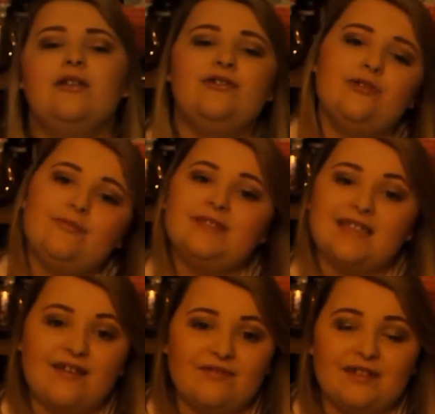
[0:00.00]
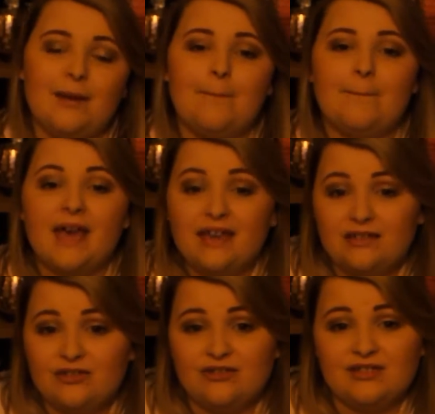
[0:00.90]
Number seven, pace
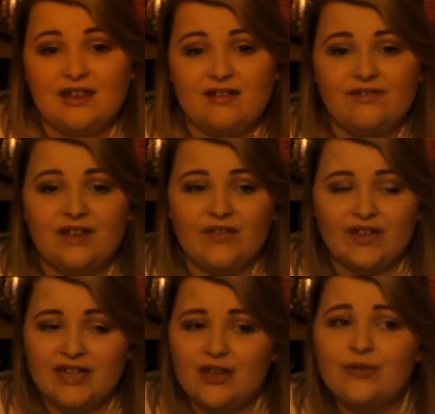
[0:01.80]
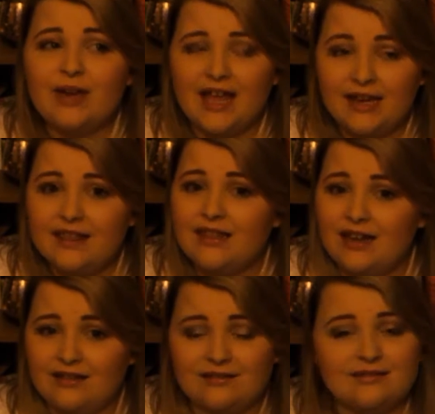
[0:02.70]
yourself. If I tell you anything
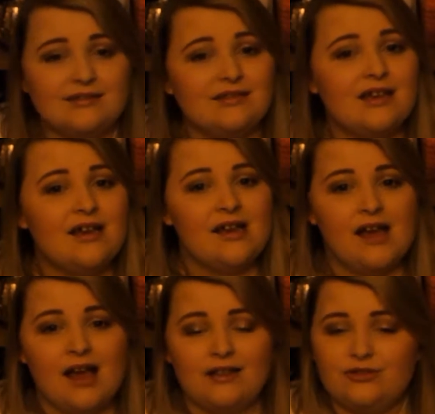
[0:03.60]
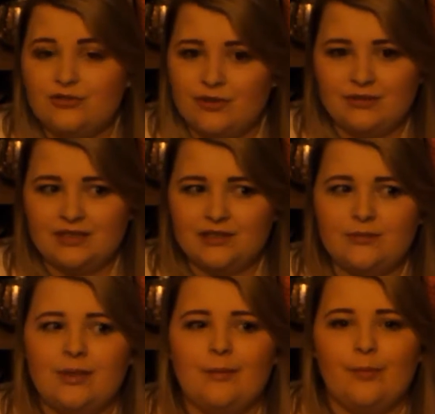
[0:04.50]
else and you don't listen to me,
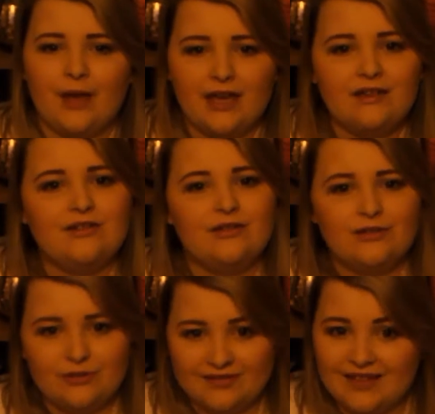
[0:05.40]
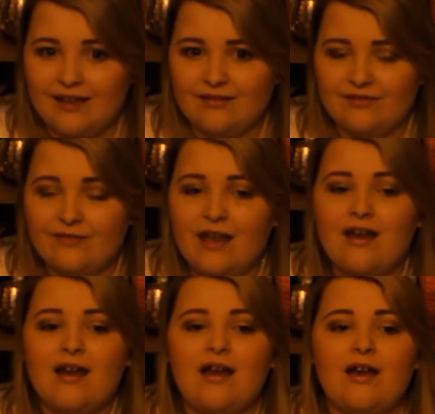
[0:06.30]
pace yourself
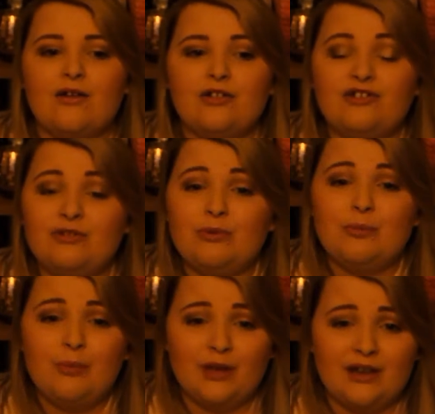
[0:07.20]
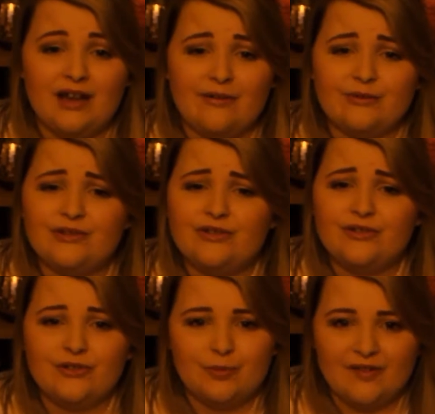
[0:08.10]
because you will burn out
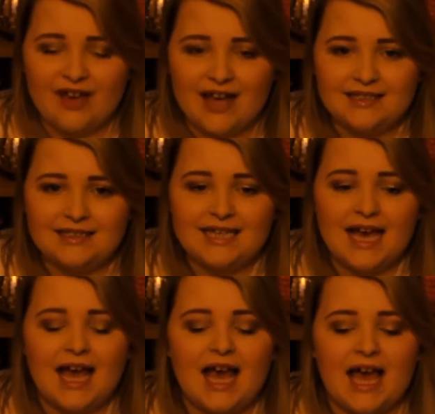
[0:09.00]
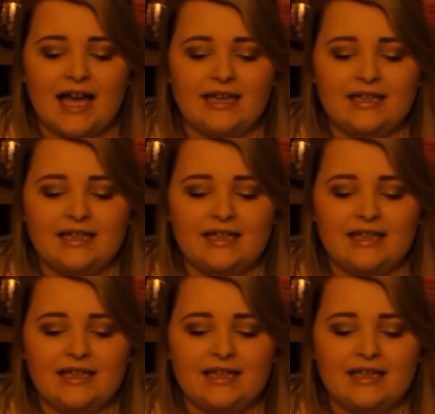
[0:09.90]
super fast and